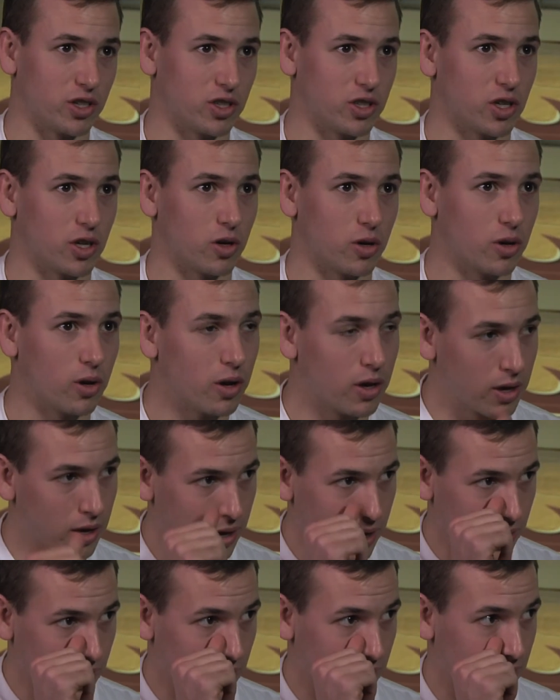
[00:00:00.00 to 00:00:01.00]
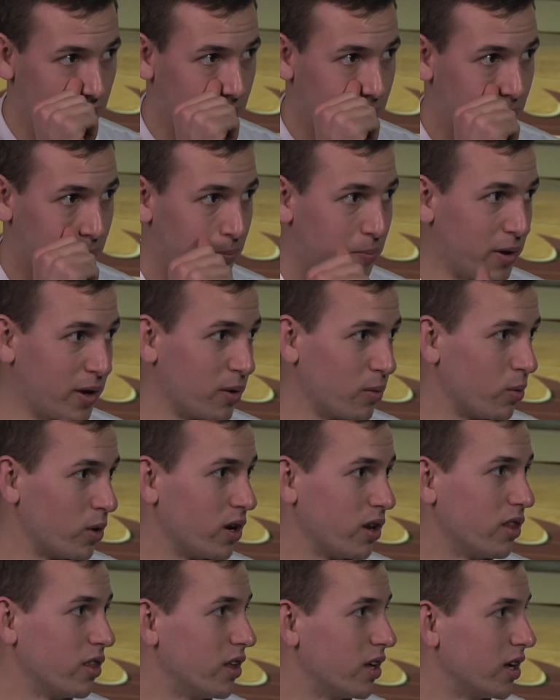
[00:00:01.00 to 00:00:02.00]
So um, being one
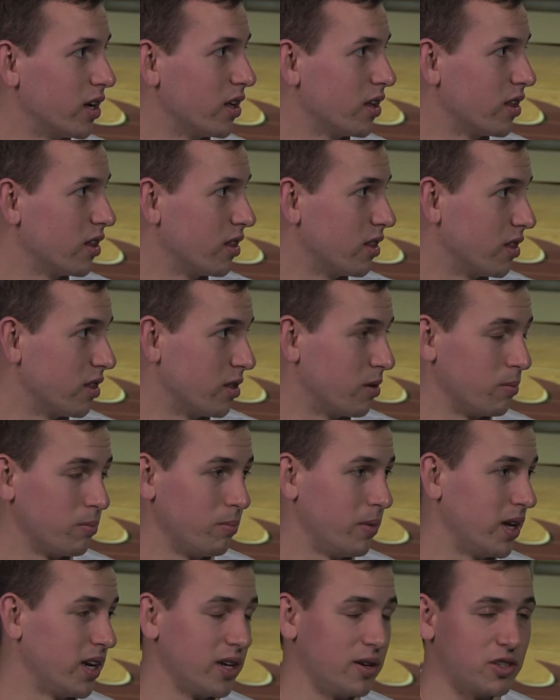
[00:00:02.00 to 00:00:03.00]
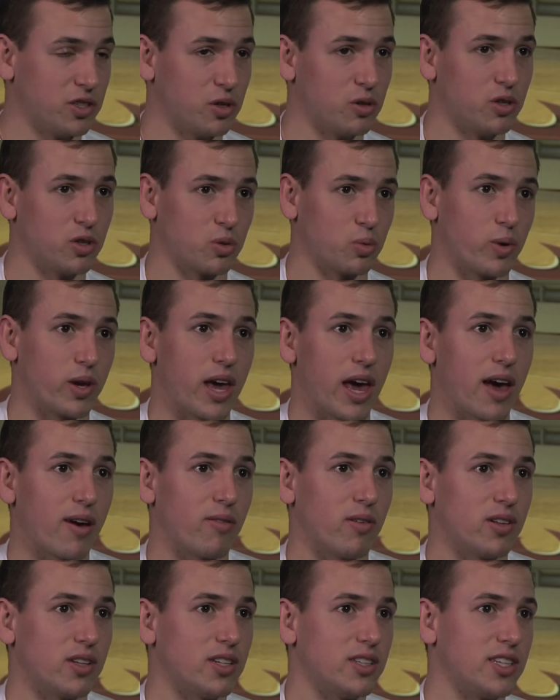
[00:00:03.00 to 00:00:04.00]
of the, the many shooters we have
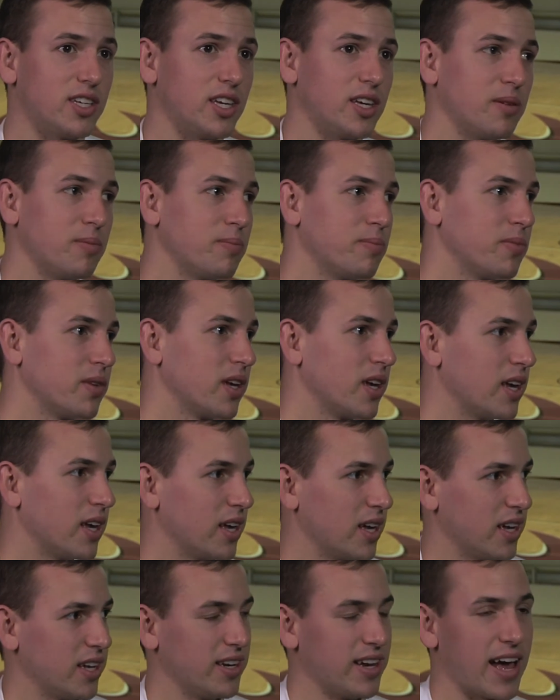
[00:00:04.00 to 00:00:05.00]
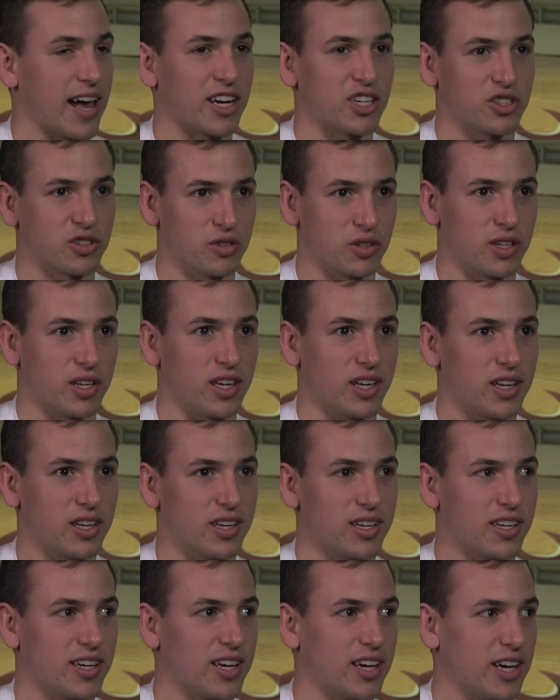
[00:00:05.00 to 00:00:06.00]
on the team, naturally
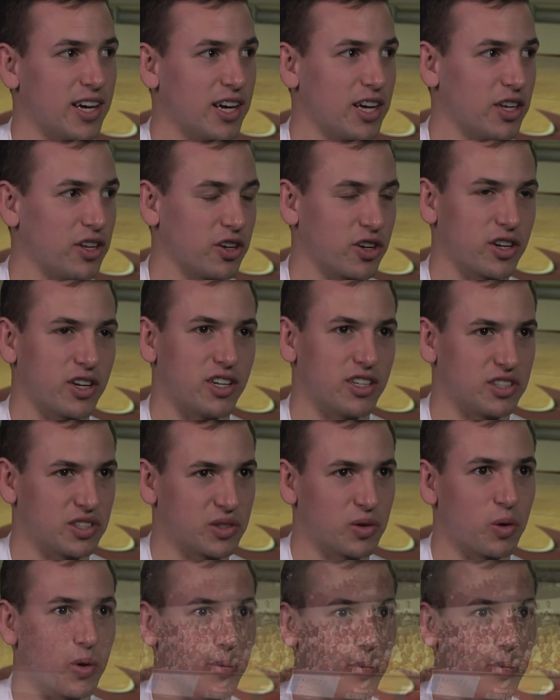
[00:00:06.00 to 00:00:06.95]
uh, you're going to score